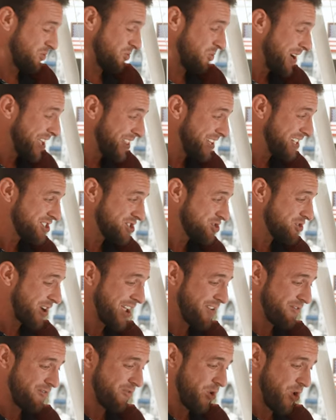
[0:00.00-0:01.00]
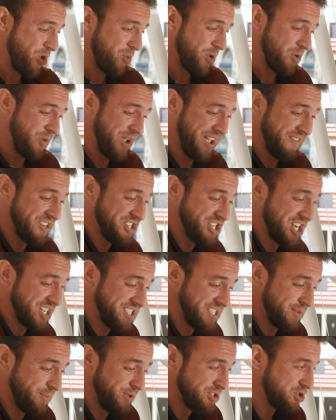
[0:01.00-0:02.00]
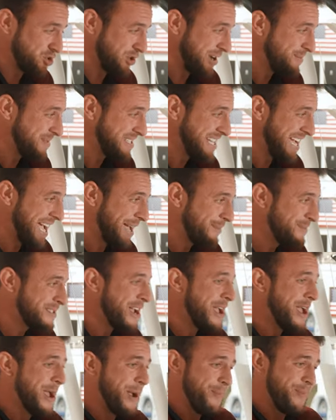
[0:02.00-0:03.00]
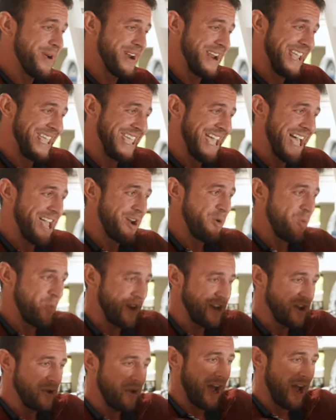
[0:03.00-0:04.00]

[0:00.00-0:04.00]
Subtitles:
really straightforward. We have adjustable trim tabs. But again, when you